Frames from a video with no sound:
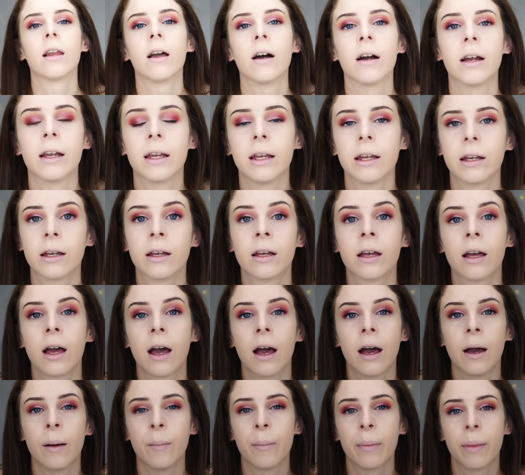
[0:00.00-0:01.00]
light,
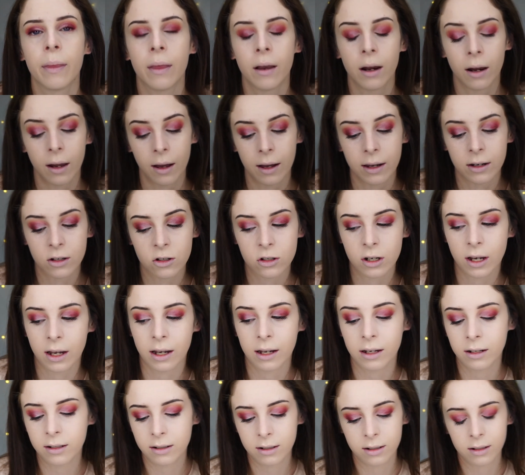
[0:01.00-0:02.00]
the light
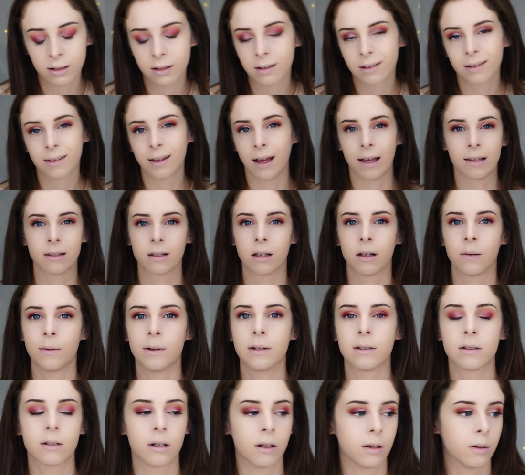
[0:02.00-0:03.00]
shade, as I
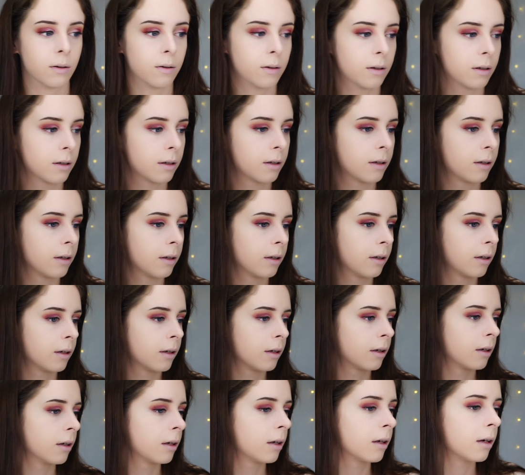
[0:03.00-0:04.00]
always do.
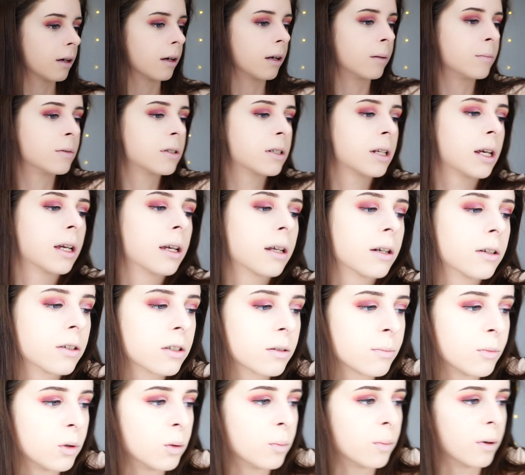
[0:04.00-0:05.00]
I'm just taking a
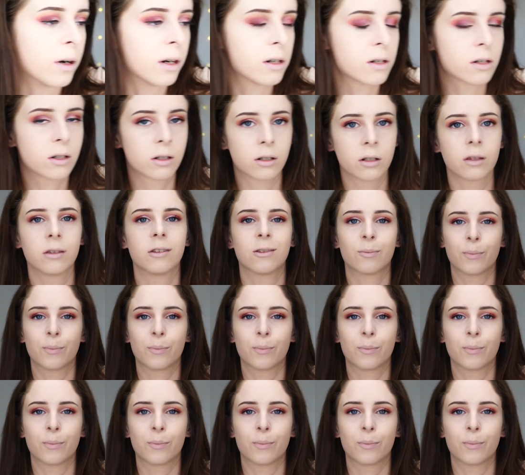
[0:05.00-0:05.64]
small brush that's